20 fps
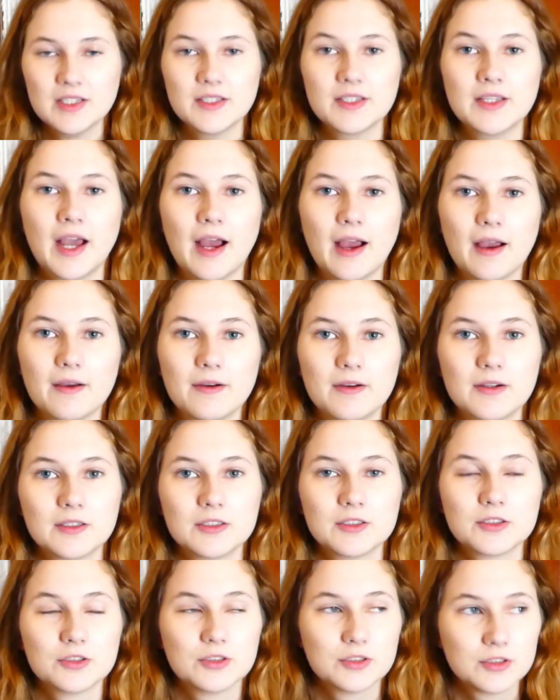Yeah,
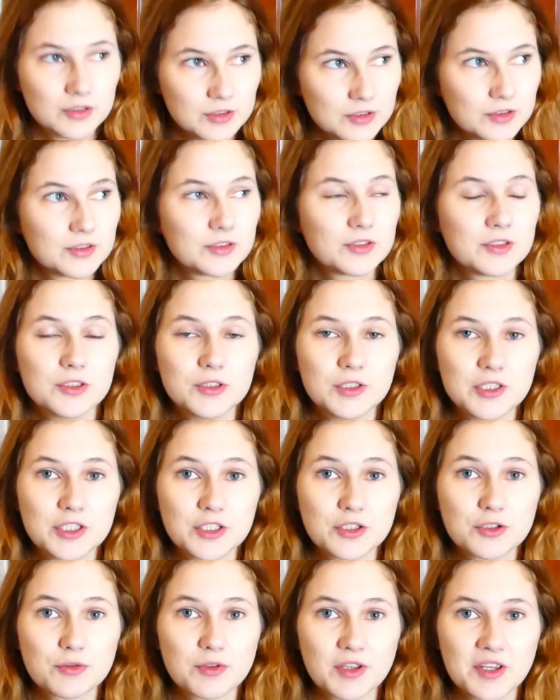you need
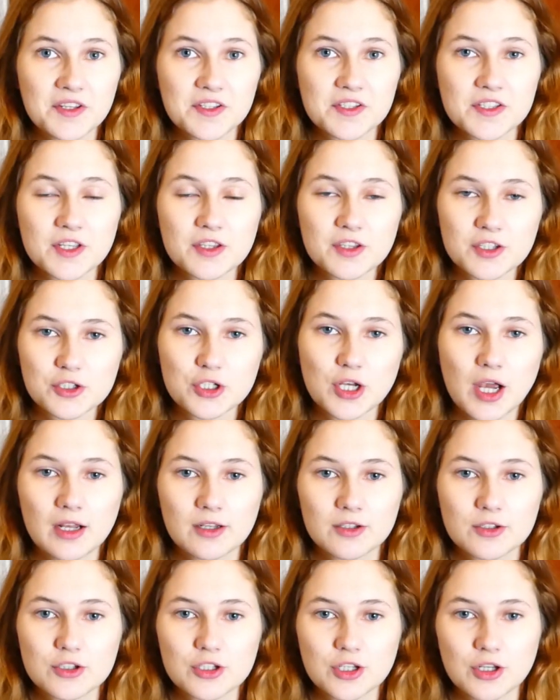to do things that
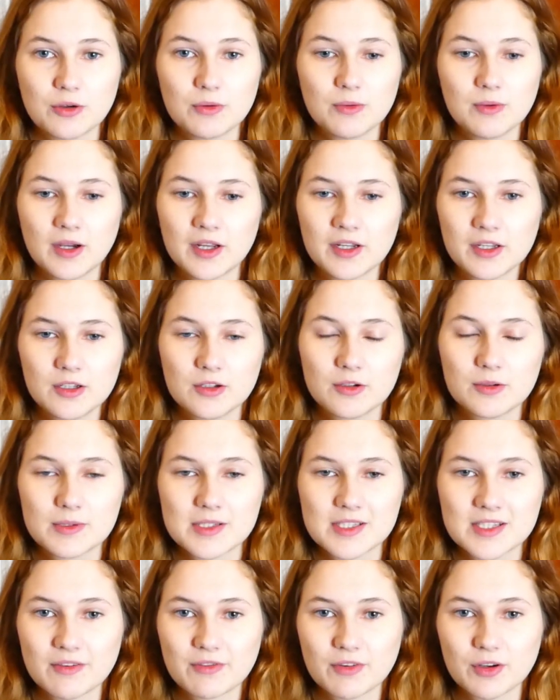challenge you, and I know
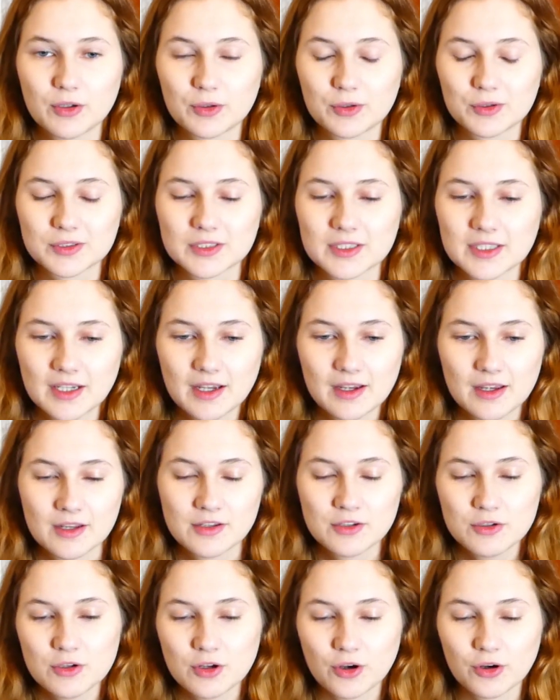it's difficult
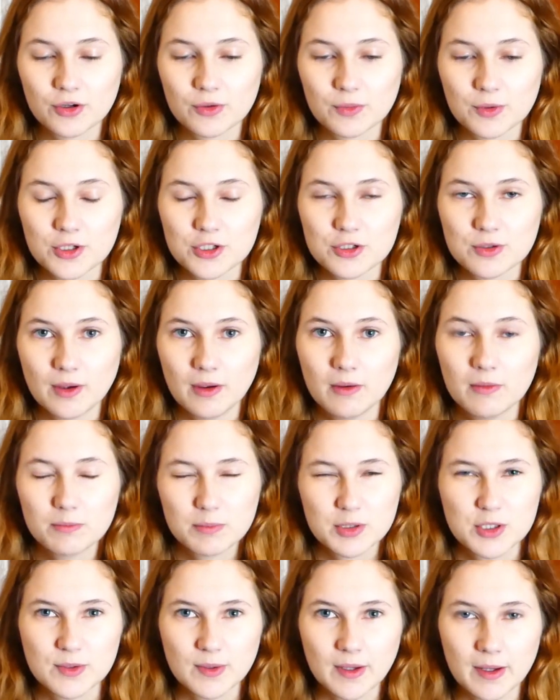and you're not going to want to do it,
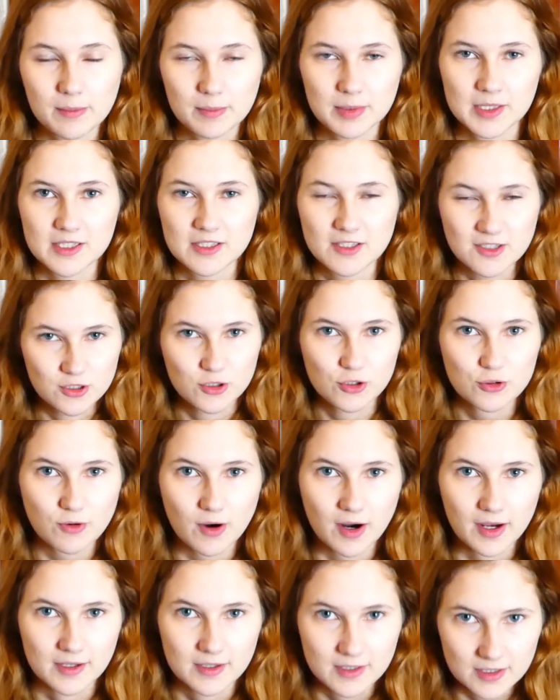but do it, please, just
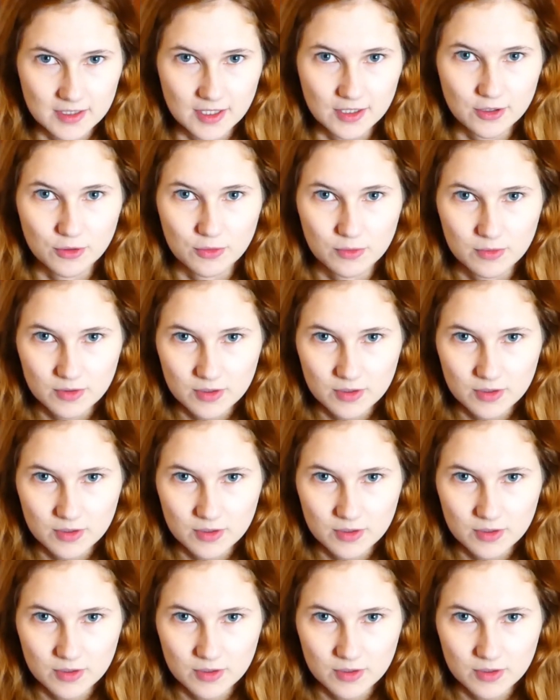try, continue.